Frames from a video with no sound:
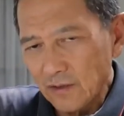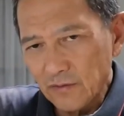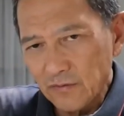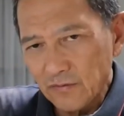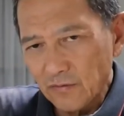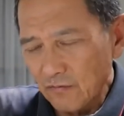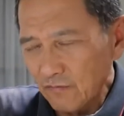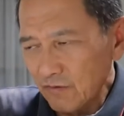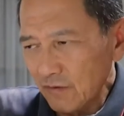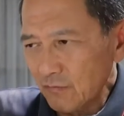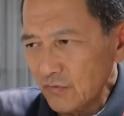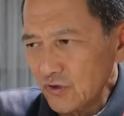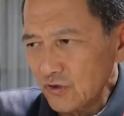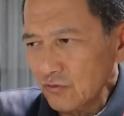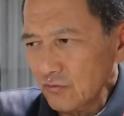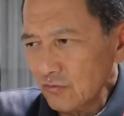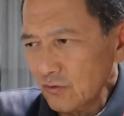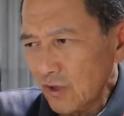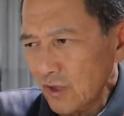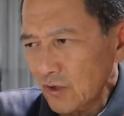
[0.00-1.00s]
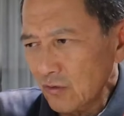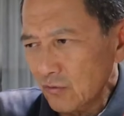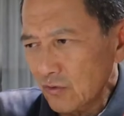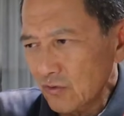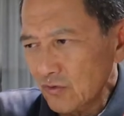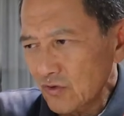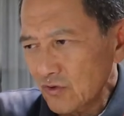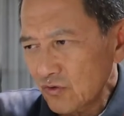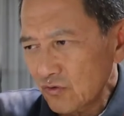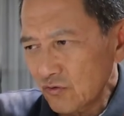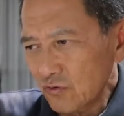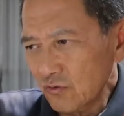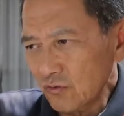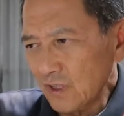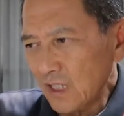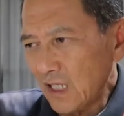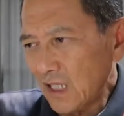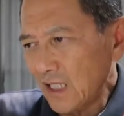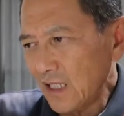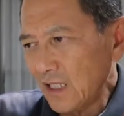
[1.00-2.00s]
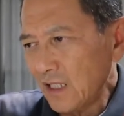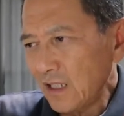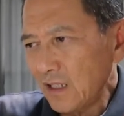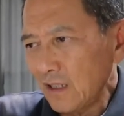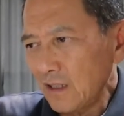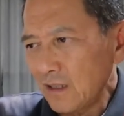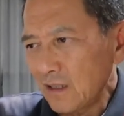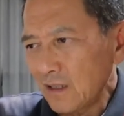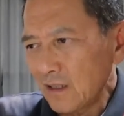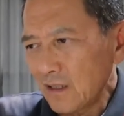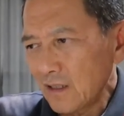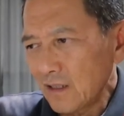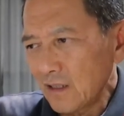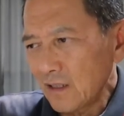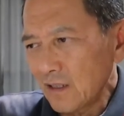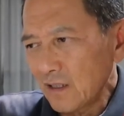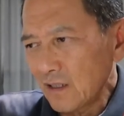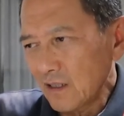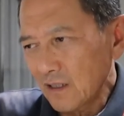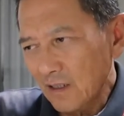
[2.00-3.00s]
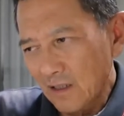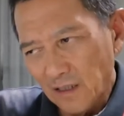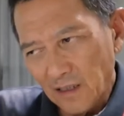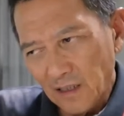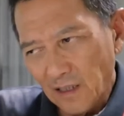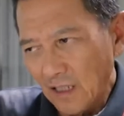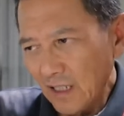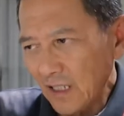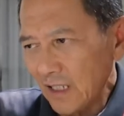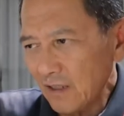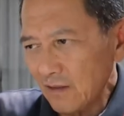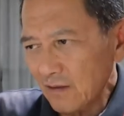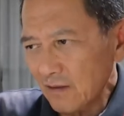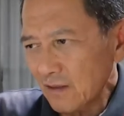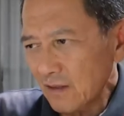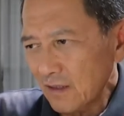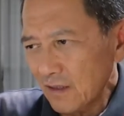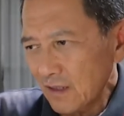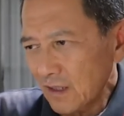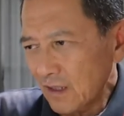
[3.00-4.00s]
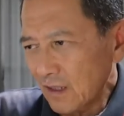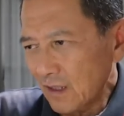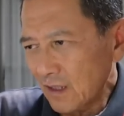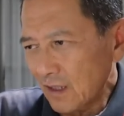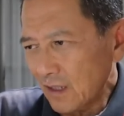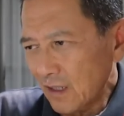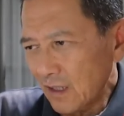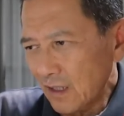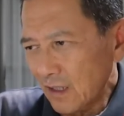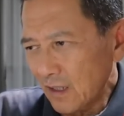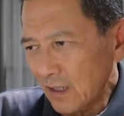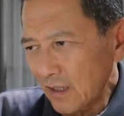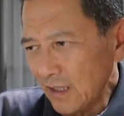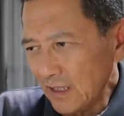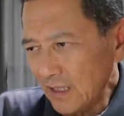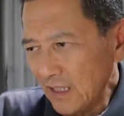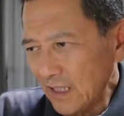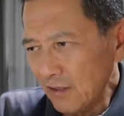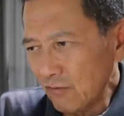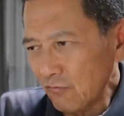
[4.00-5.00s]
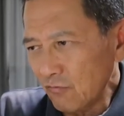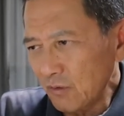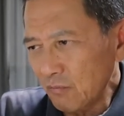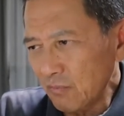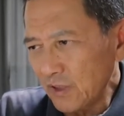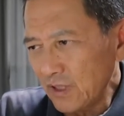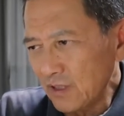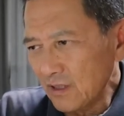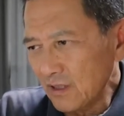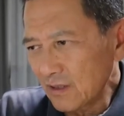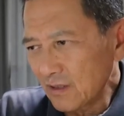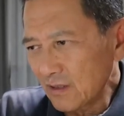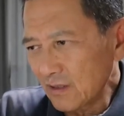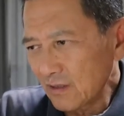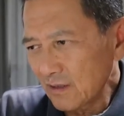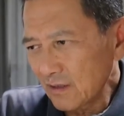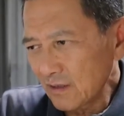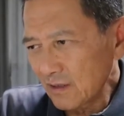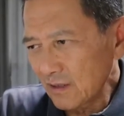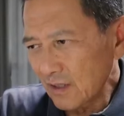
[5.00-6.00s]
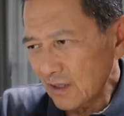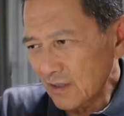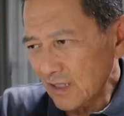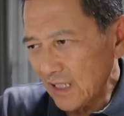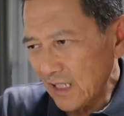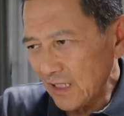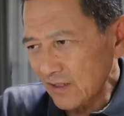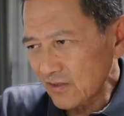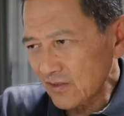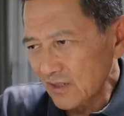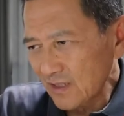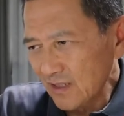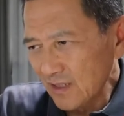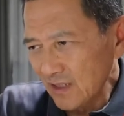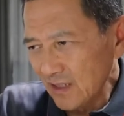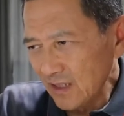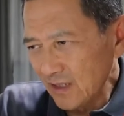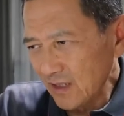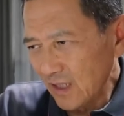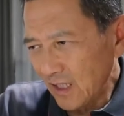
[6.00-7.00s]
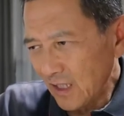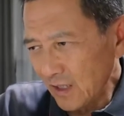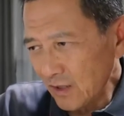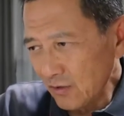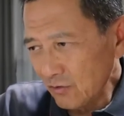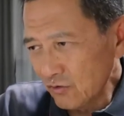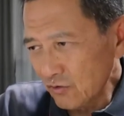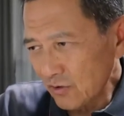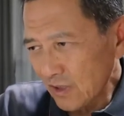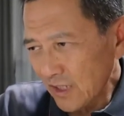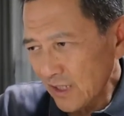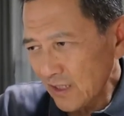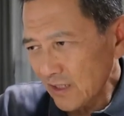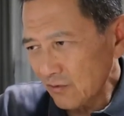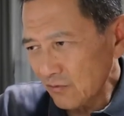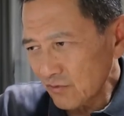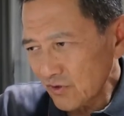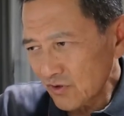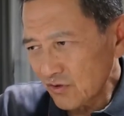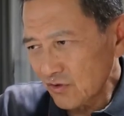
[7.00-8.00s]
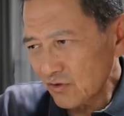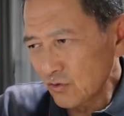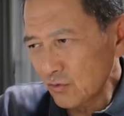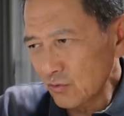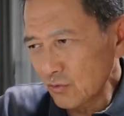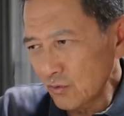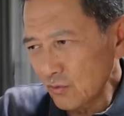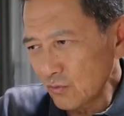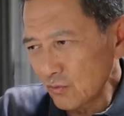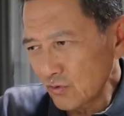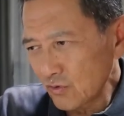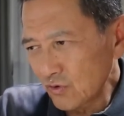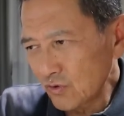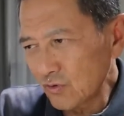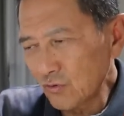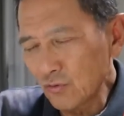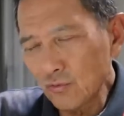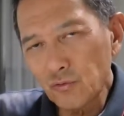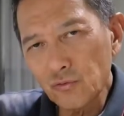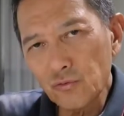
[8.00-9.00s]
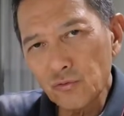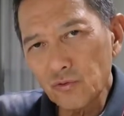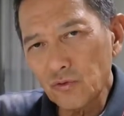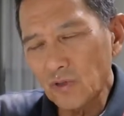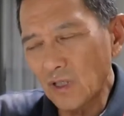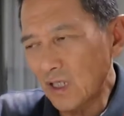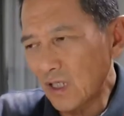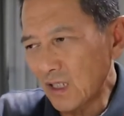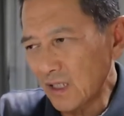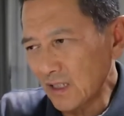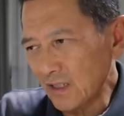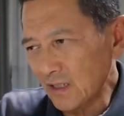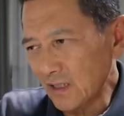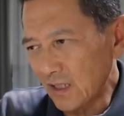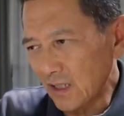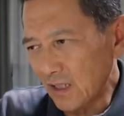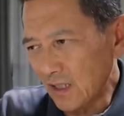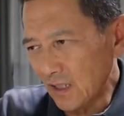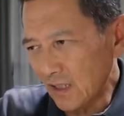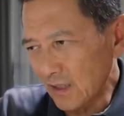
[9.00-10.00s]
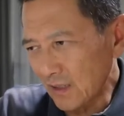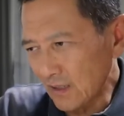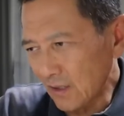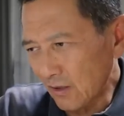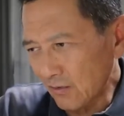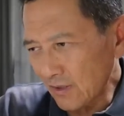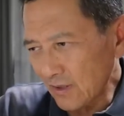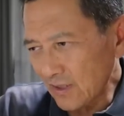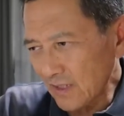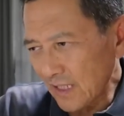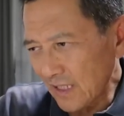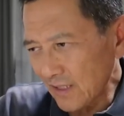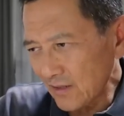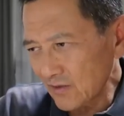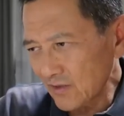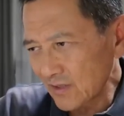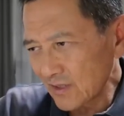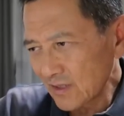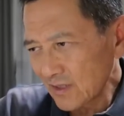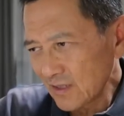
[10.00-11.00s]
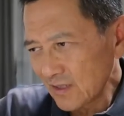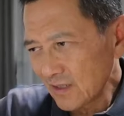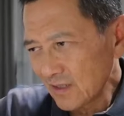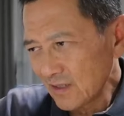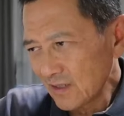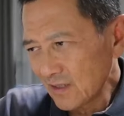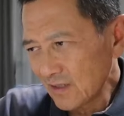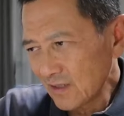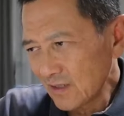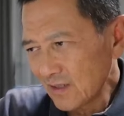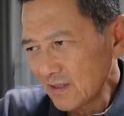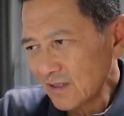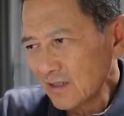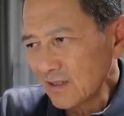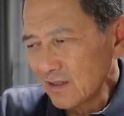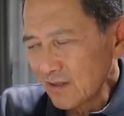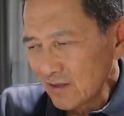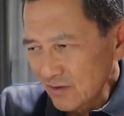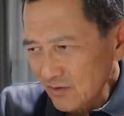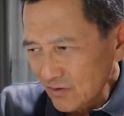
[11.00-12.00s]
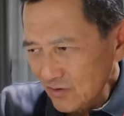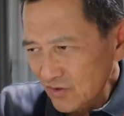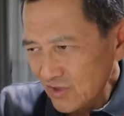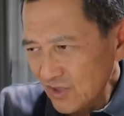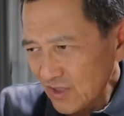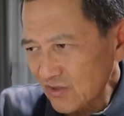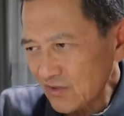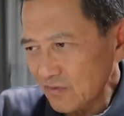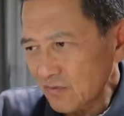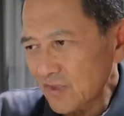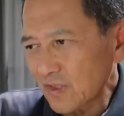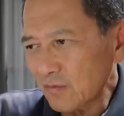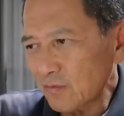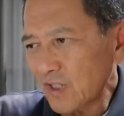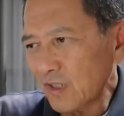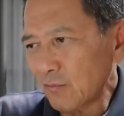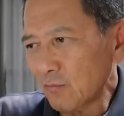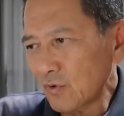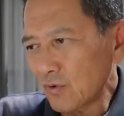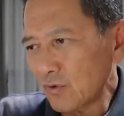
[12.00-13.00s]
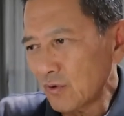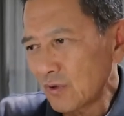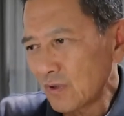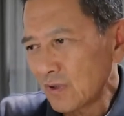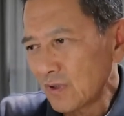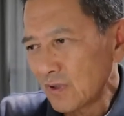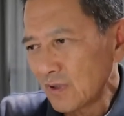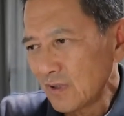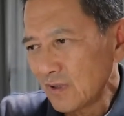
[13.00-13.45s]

So from June onwards, July, I had uh, again repeated attacks uh, in July there was two two uh, uh, gout attacks. 6th of September